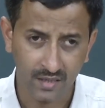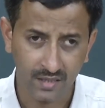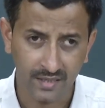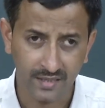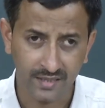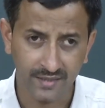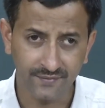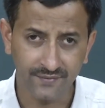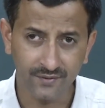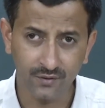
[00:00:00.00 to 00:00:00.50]

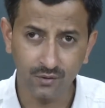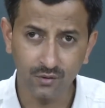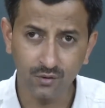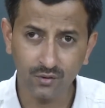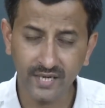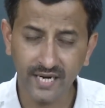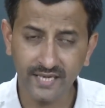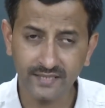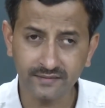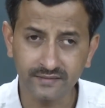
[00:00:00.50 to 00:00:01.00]
if you
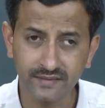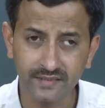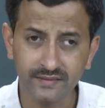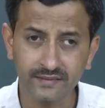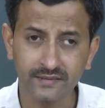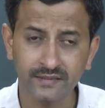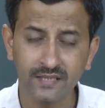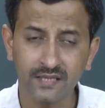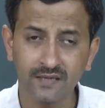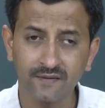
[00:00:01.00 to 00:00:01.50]
look at
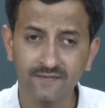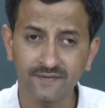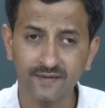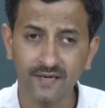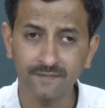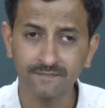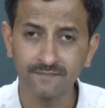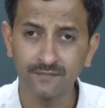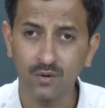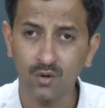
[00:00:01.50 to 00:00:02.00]
this
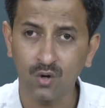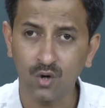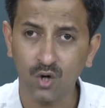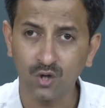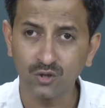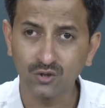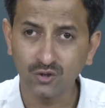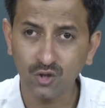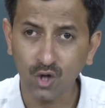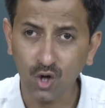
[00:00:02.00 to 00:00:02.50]
from
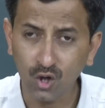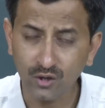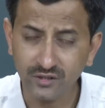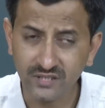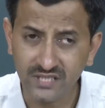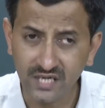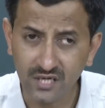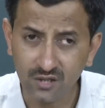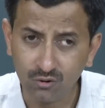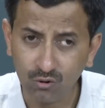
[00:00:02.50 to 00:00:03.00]

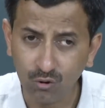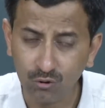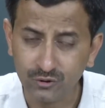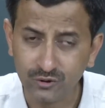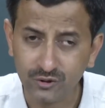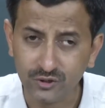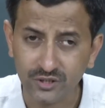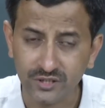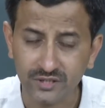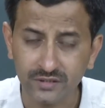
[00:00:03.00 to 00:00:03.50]
ontological
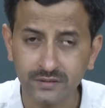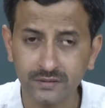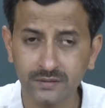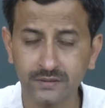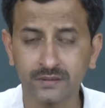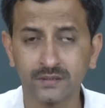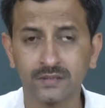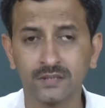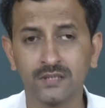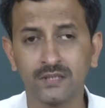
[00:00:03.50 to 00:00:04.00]

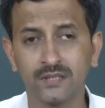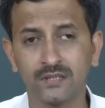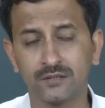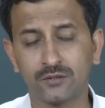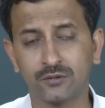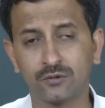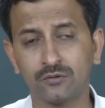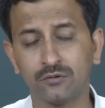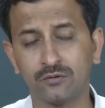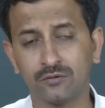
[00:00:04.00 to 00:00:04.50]
questions
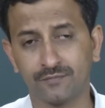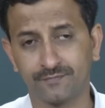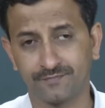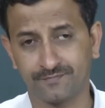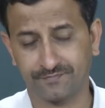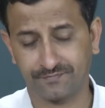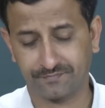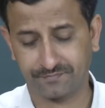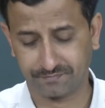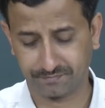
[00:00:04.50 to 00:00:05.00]
to
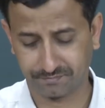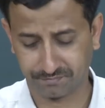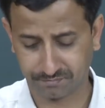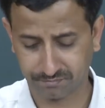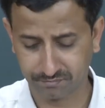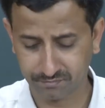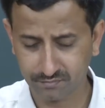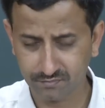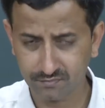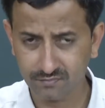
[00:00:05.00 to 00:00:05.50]

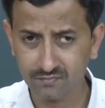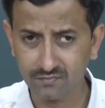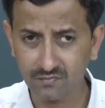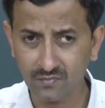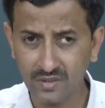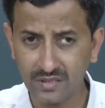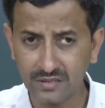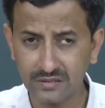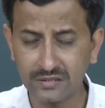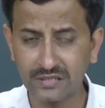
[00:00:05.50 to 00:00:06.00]

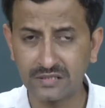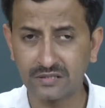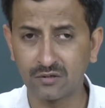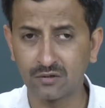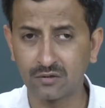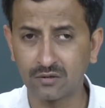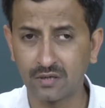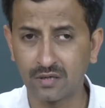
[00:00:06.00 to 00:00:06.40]
the